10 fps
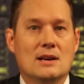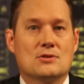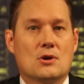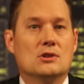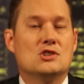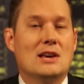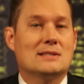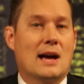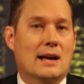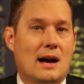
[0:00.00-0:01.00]
So go to
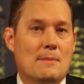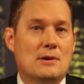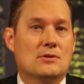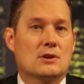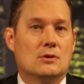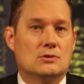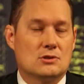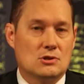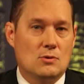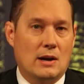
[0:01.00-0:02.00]
JASE.com, enter the code
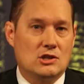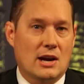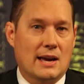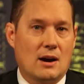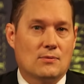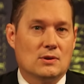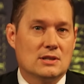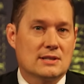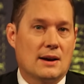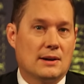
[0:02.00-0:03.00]
STU at checkout for a
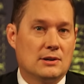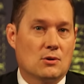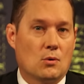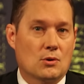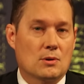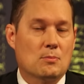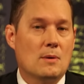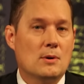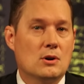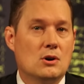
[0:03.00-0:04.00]
discount on your order. The
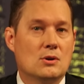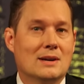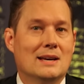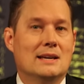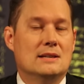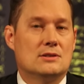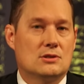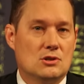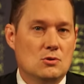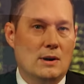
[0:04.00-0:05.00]
promo code is
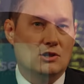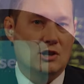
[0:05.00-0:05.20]
STU at